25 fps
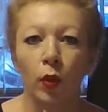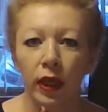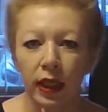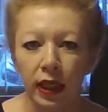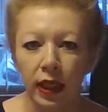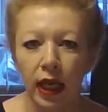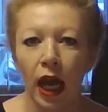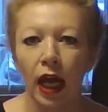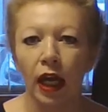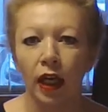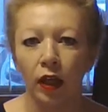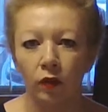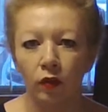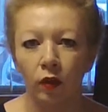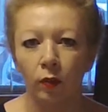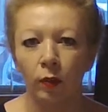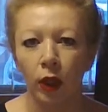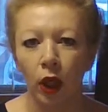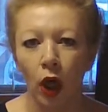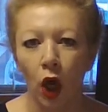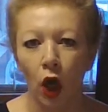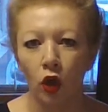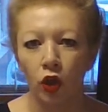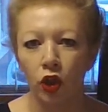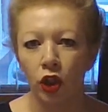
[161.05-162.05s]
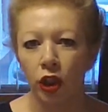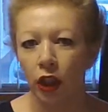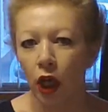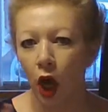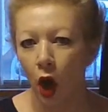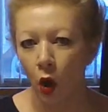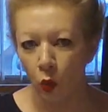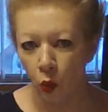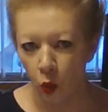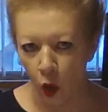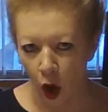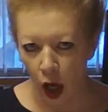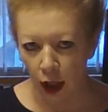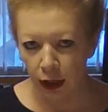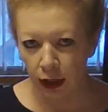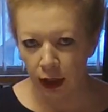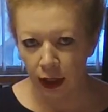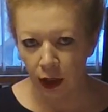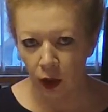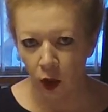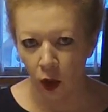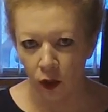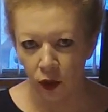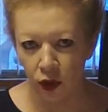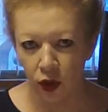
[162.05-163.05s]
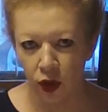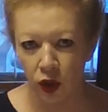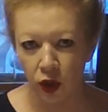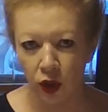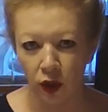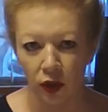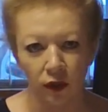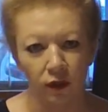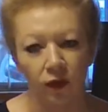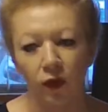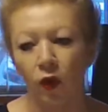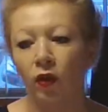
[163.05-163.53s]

we gain from the ocean are widely constituted.